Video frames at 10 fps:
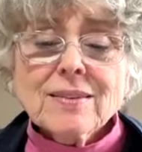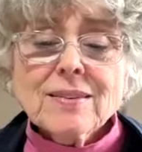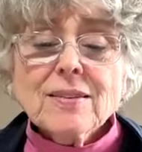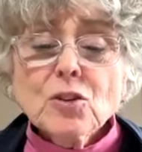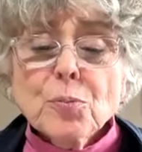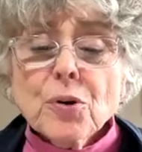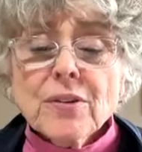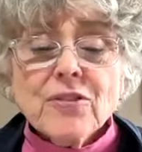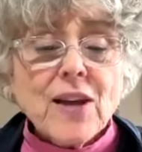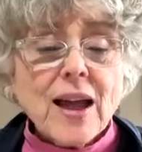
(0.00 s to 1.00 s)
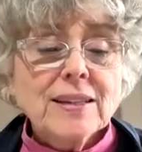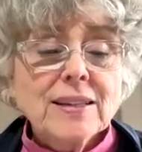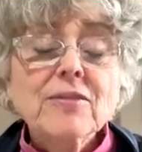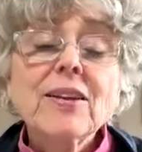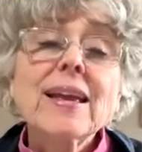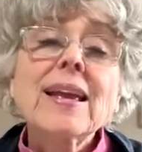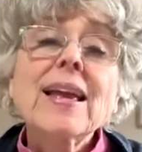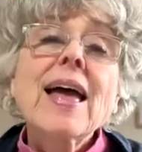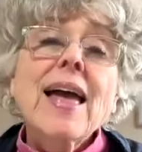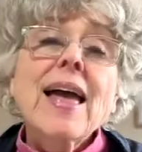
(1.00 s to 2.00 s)
So super effective
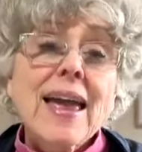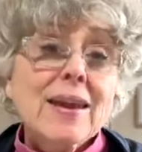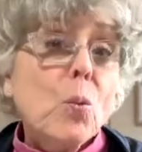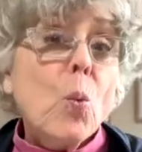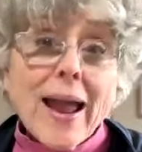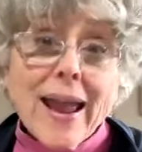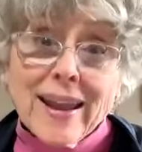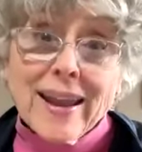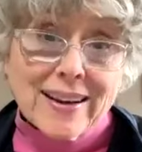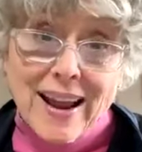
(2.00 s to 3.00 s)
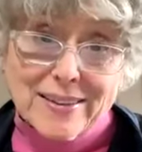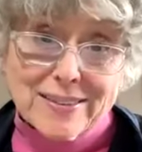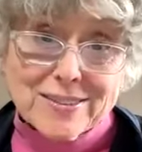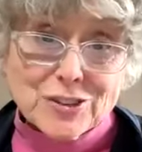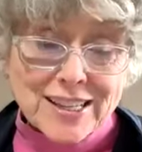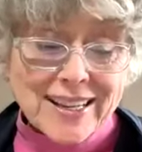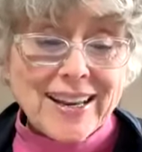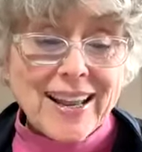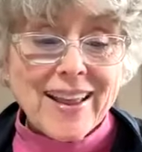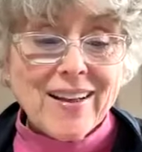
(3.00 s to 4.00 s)
and way nicer to
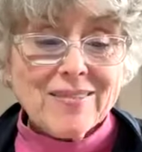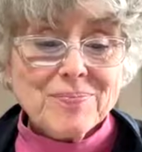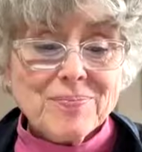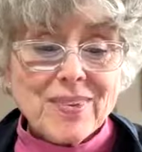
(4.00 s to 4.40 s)
inhale.